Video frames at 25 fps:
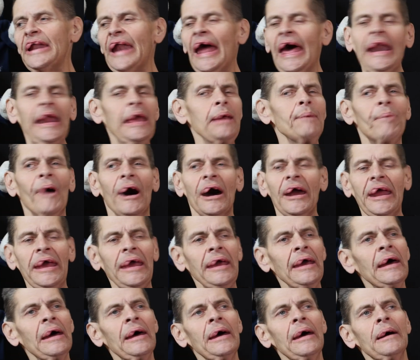than
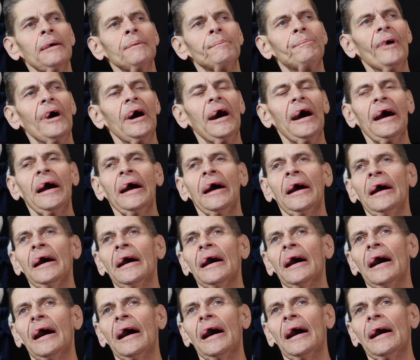anybody, but
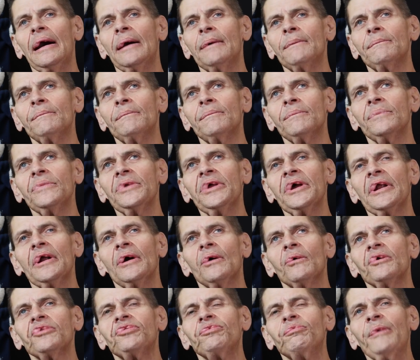you
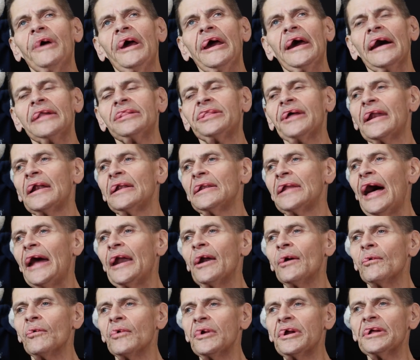know, with me, I did a
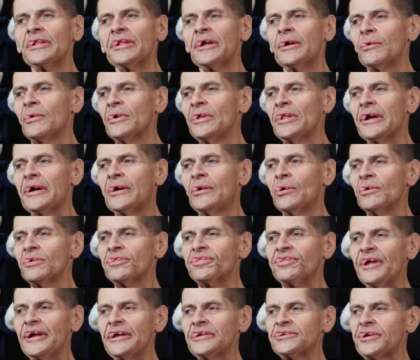lot of really, really cool
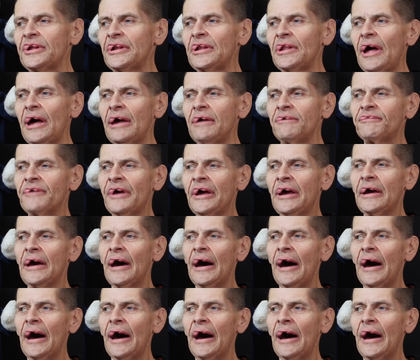things in life.